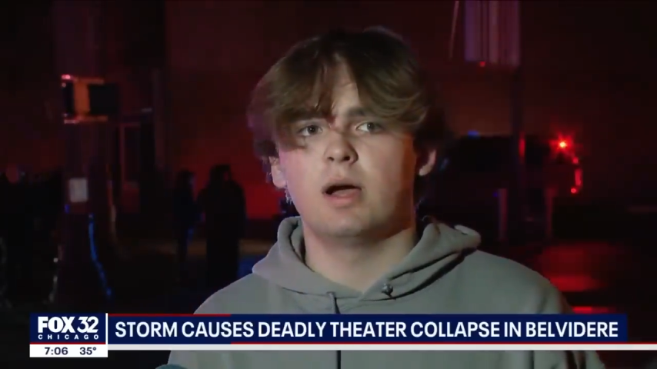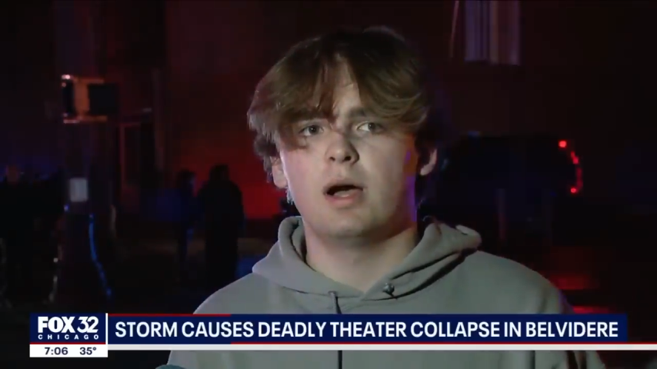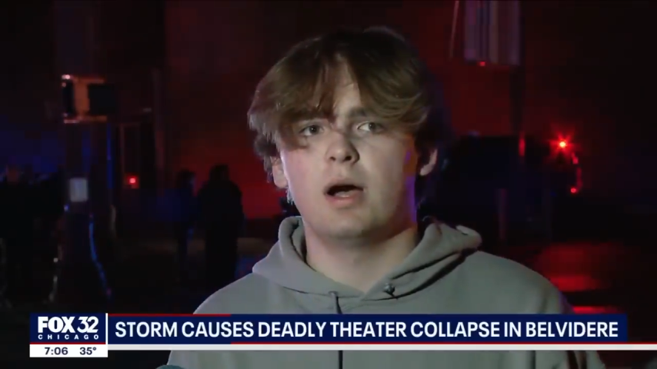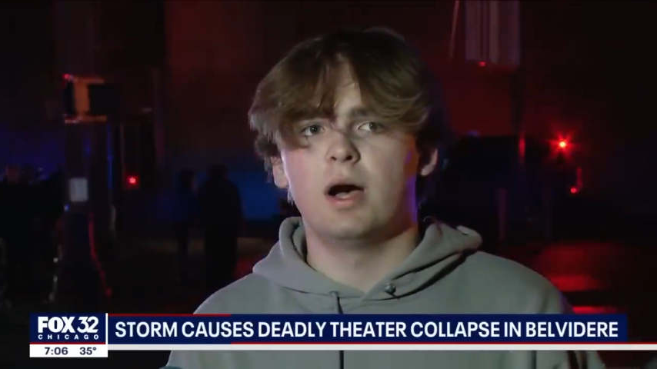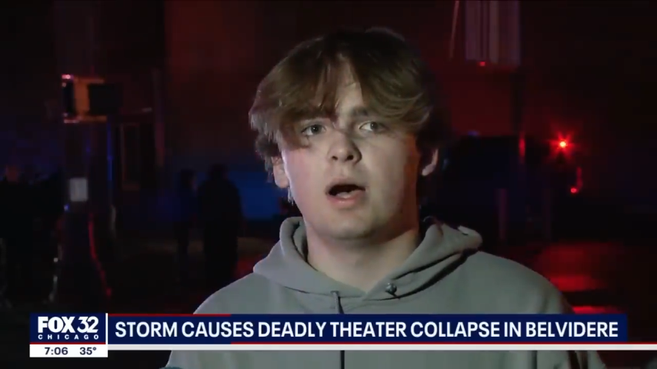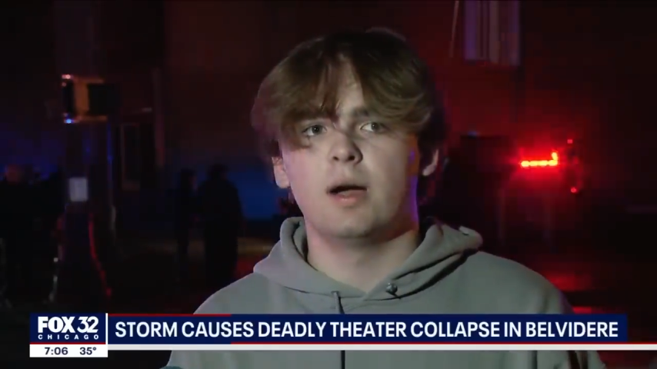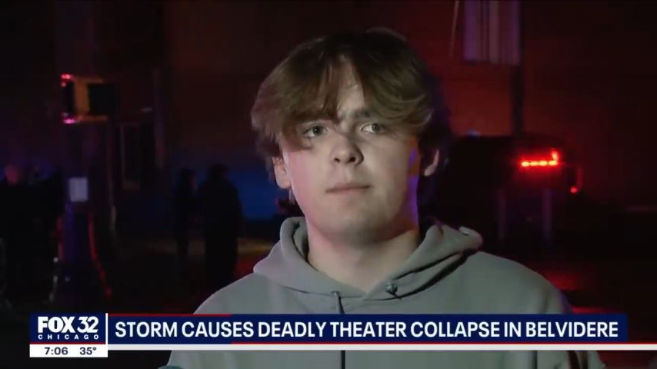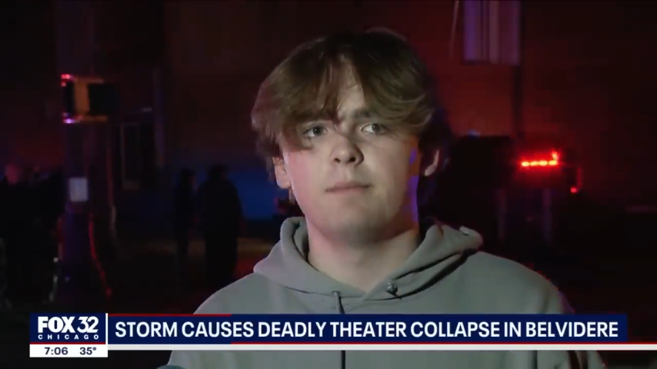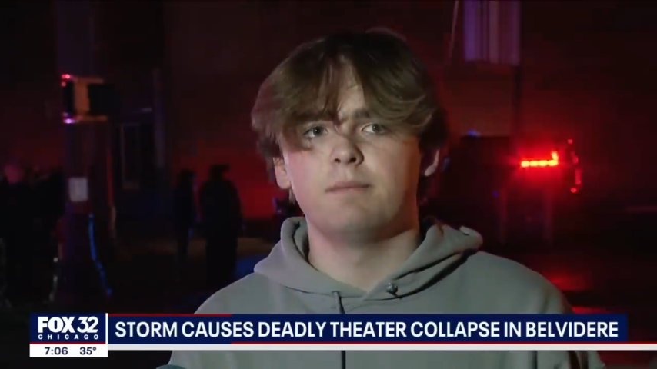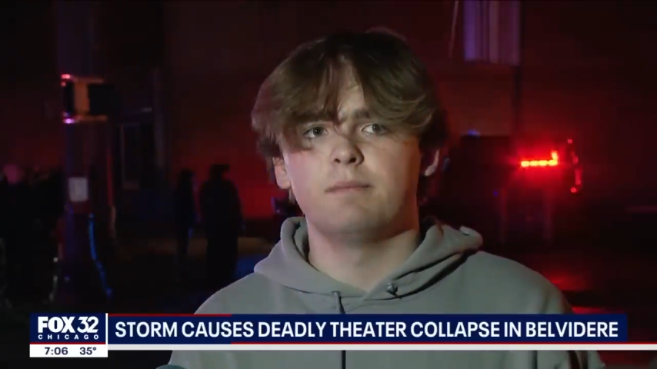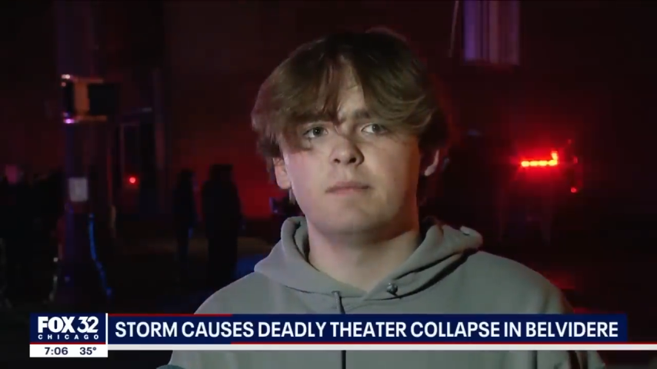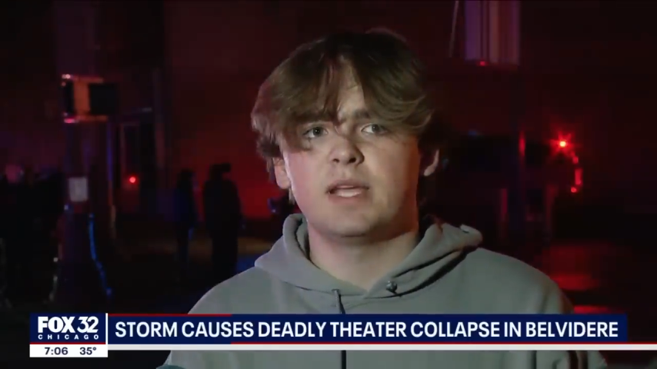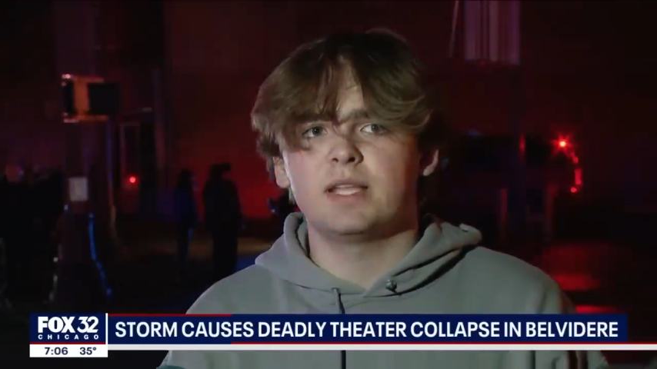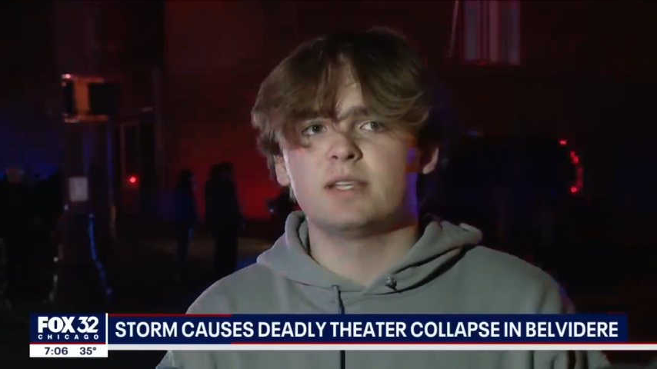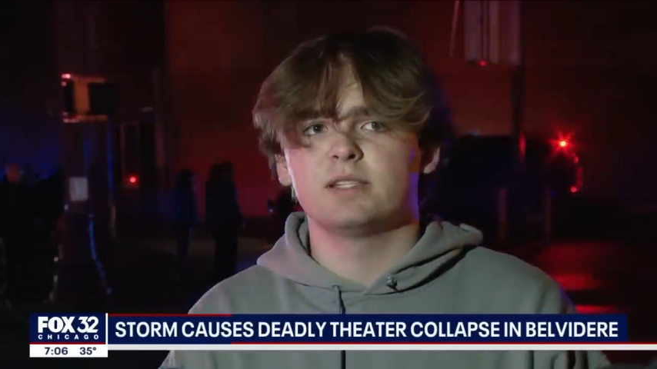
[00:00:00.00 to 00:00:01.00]

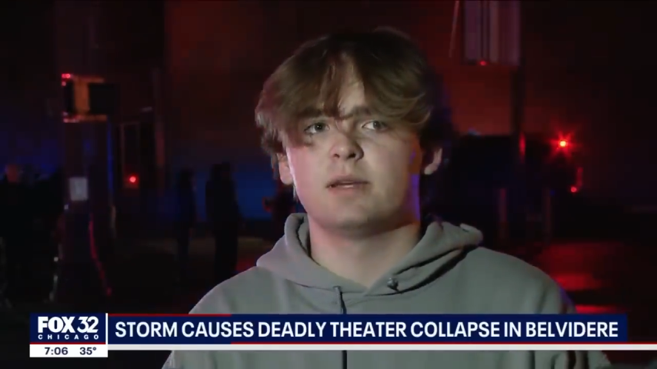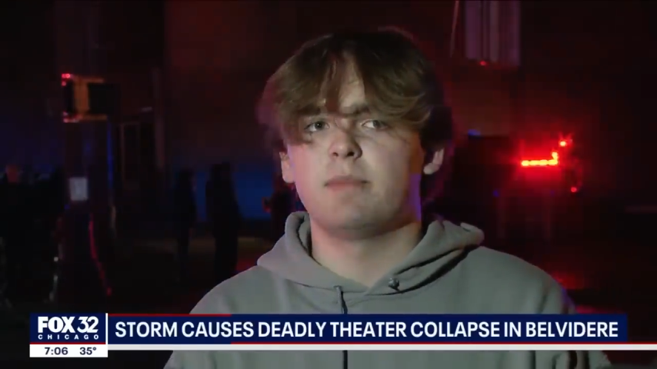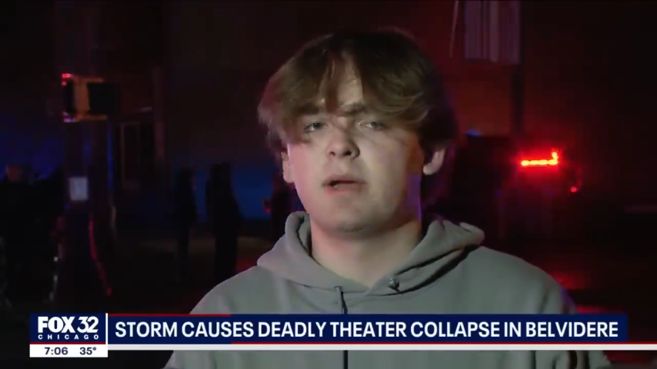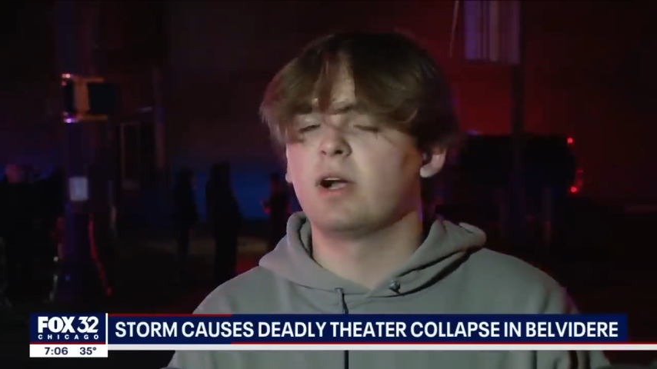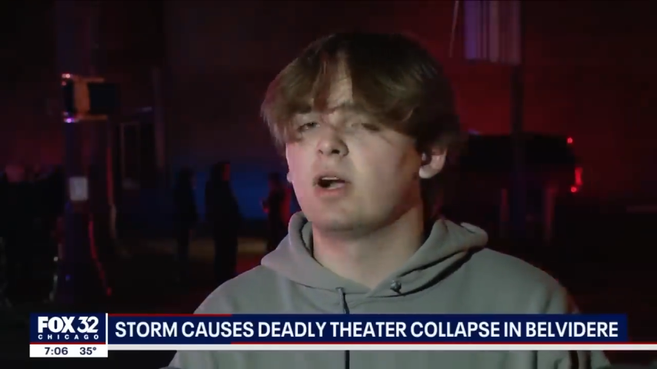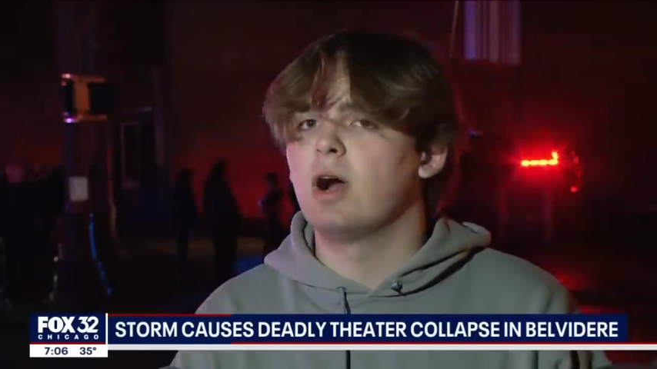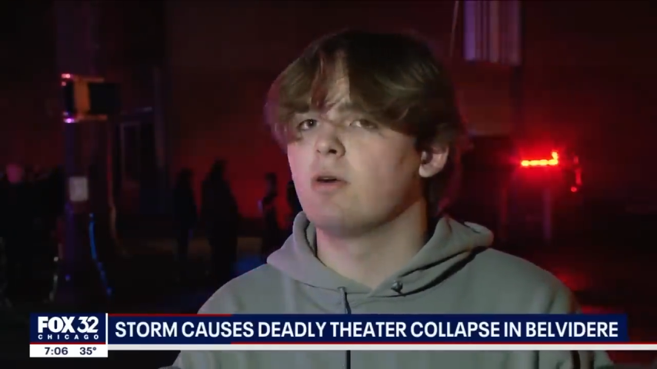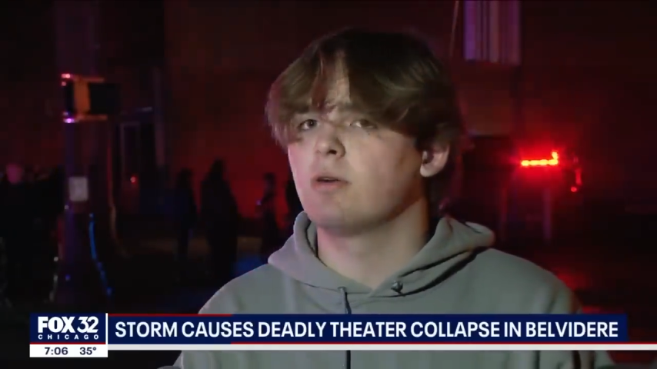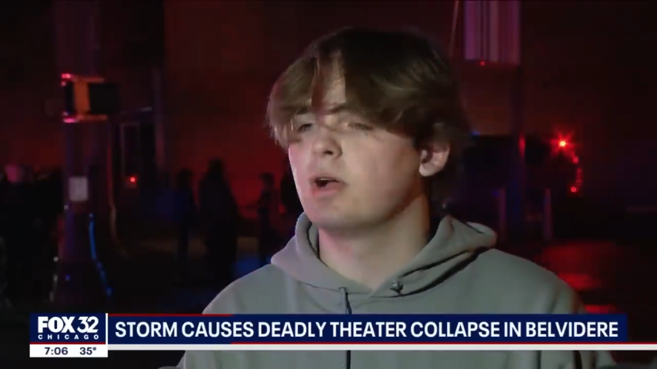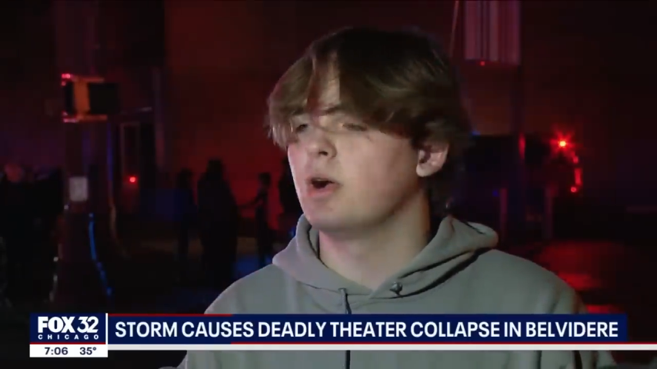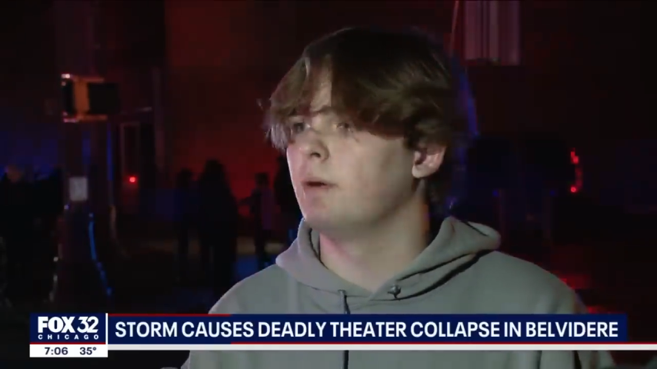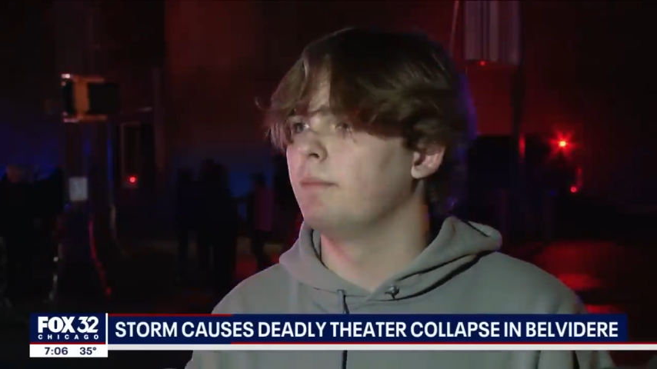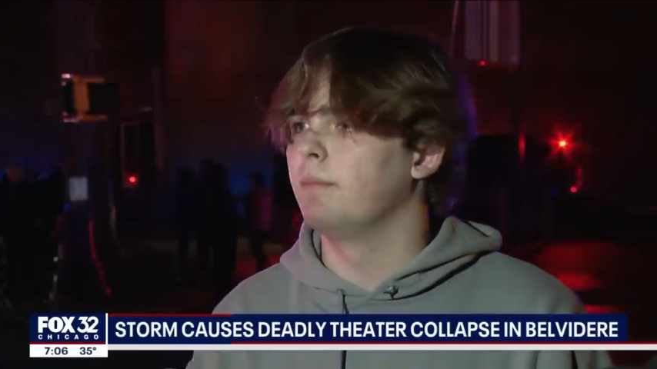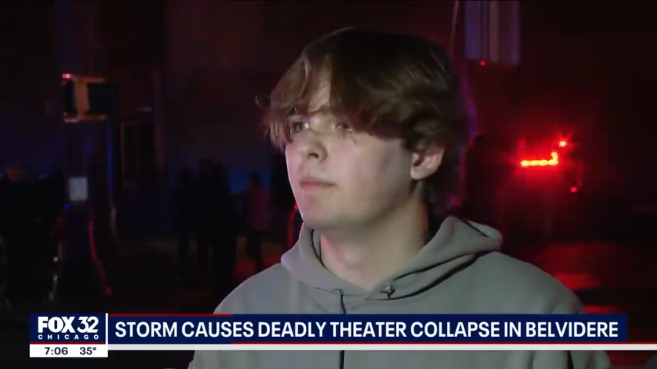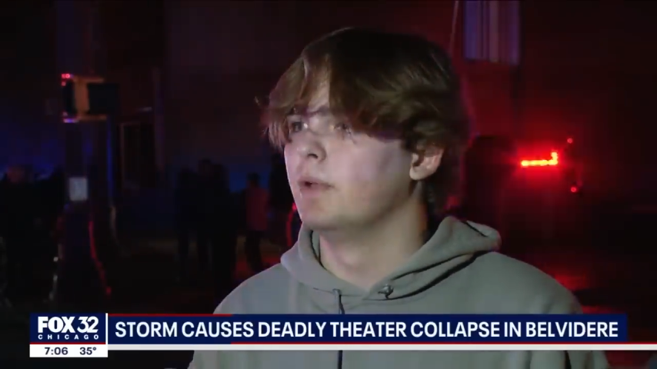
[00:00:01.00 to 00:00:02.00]
um, make this a better
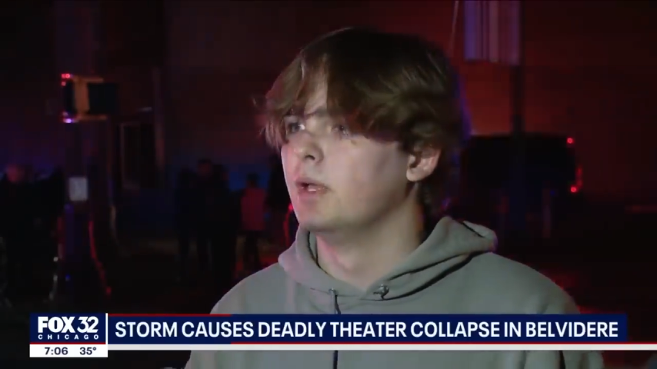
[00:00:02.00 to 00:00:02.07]
outcome.